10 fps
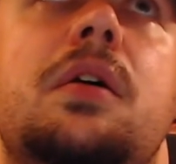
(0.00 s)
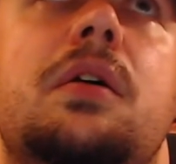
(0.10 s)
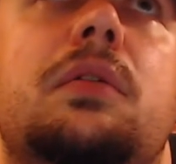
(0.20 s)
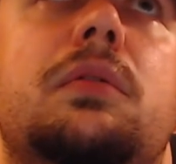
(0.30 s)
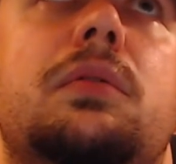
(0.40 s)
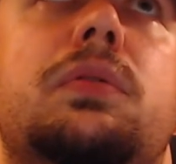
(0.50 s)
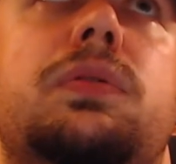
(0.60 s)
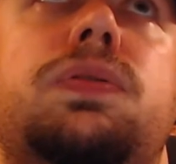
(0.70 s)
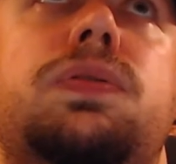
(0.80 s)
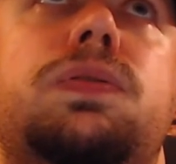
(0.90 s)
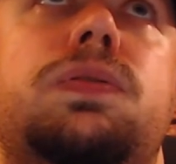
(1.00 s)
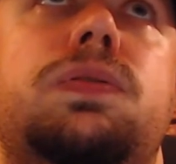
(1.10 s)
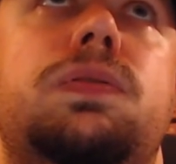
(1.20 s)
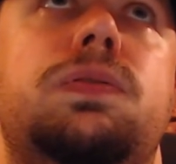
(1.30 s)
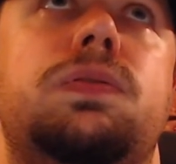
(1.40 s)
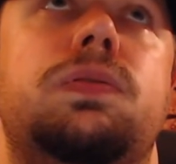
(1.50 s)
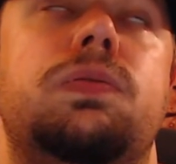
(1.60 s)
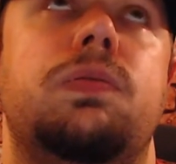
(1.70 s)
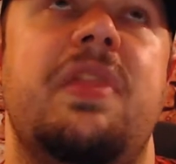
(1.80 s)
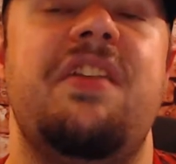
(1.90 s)
ooh,
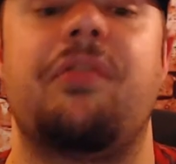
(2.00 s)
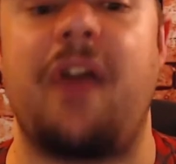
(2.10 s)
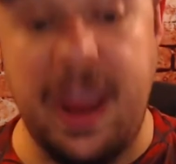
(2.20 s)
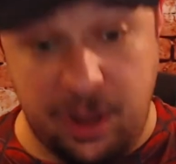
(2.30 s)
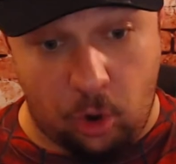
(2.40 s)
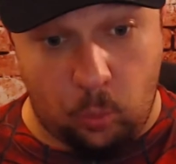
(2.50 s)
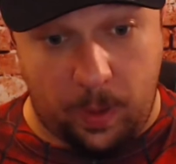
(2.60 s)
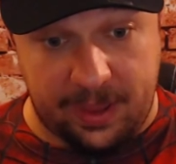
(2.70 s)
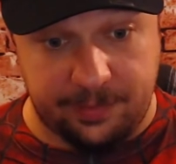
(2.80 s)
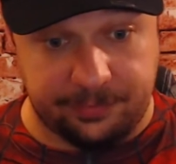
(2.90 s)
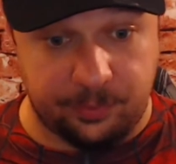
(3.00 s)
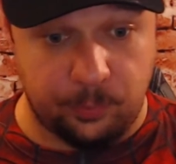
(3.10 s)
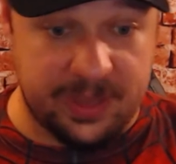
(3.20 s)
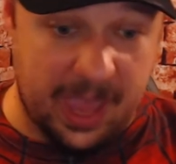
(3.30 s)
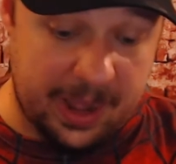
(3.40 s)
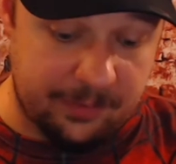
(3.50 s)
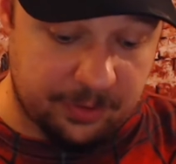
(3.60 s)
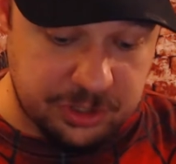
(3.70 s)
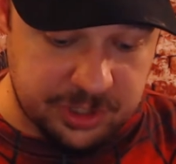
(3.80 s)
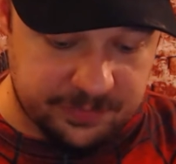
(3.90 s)
the Rhino Wave. We got a
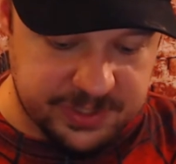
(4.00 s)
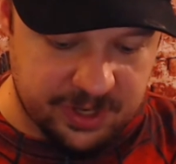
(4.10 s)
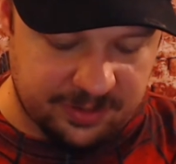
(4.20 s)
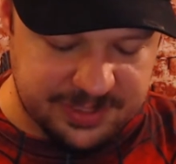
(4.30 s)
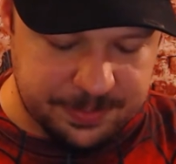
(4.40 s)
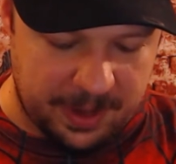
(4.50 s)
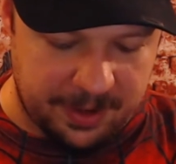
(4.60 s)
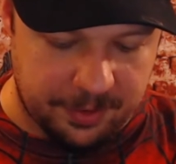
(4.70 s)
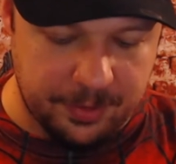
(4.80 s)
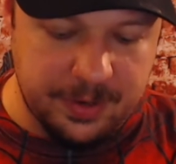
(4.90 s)
version of Scarlet Spider.